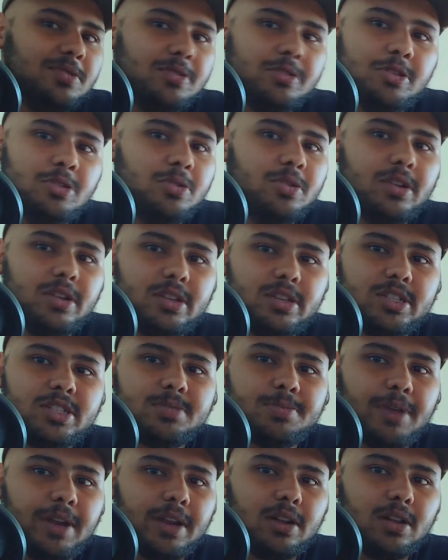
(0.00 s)
you really
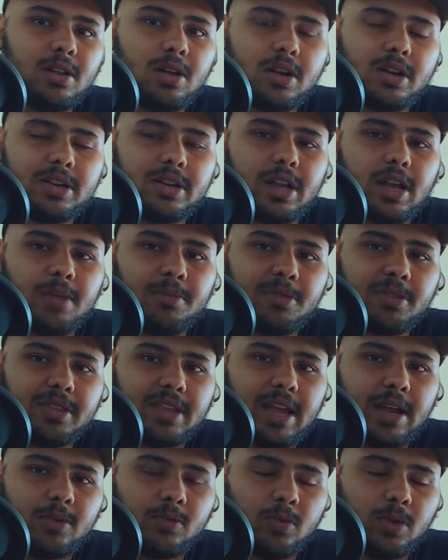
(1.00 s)
spent a lot of time on
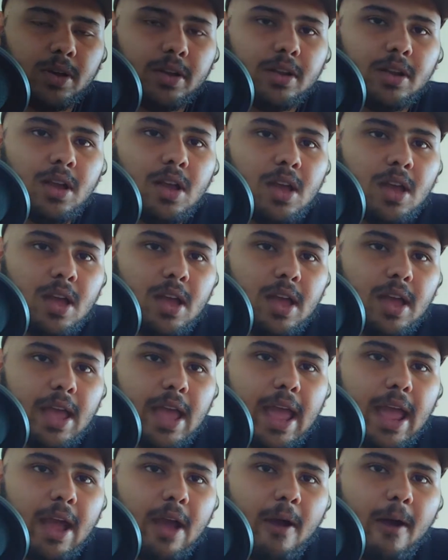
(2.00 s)
that one.
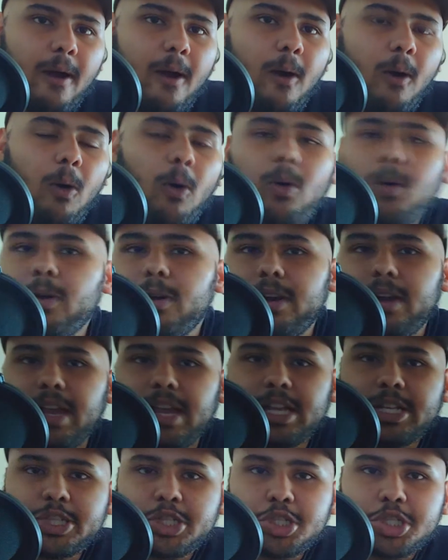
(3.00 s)
Or
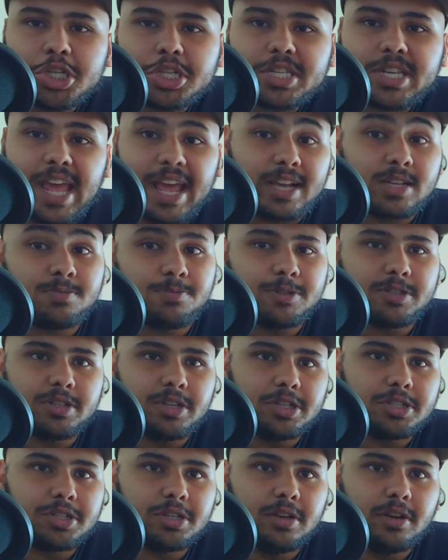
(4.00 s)
it's just
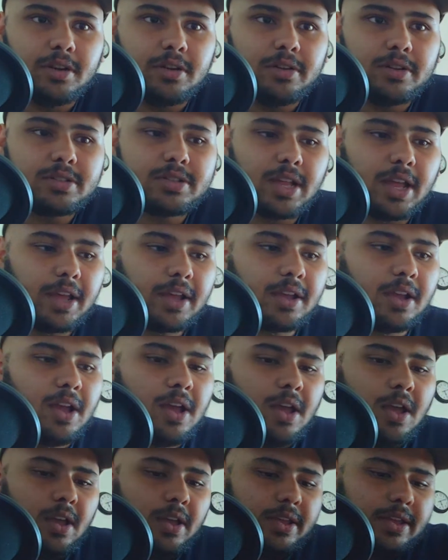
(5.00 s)
exposition. It's like,
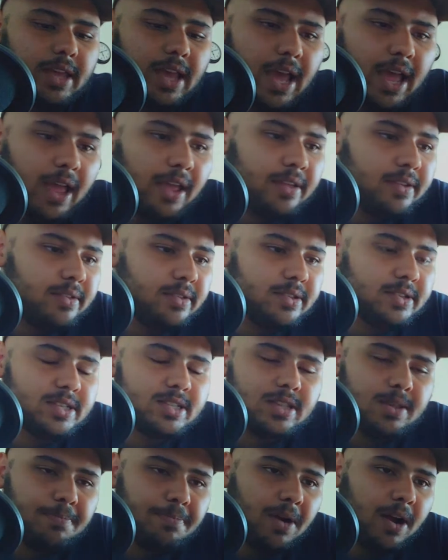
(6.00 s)
yeah, this
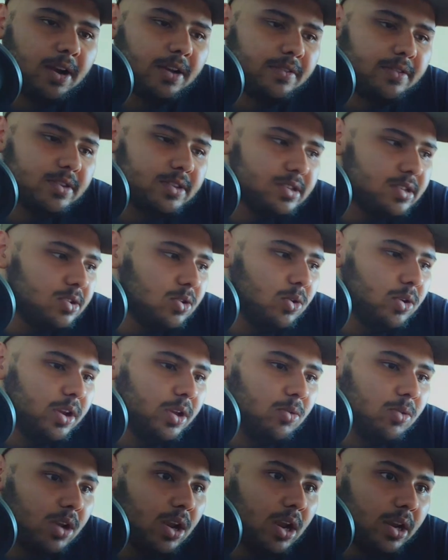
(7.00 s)
is the part of the story
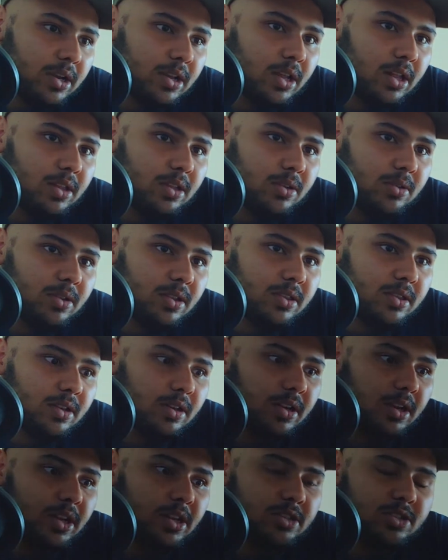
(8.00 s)
where I tell you that the
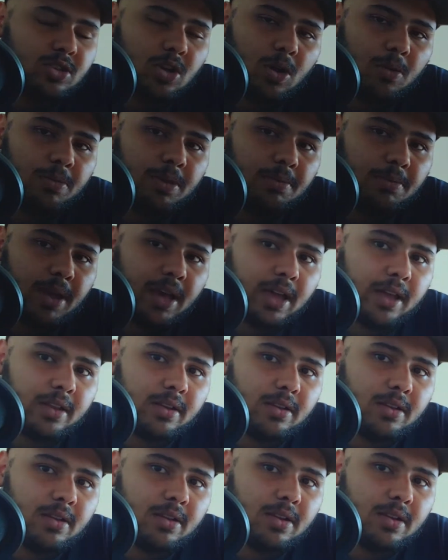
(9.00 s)
green zombie
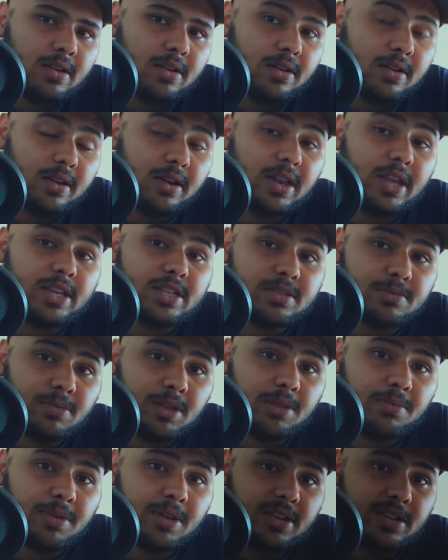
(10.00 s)
man raised
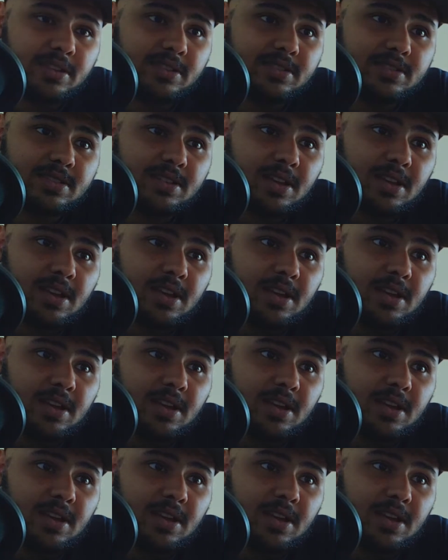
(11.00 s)
me, because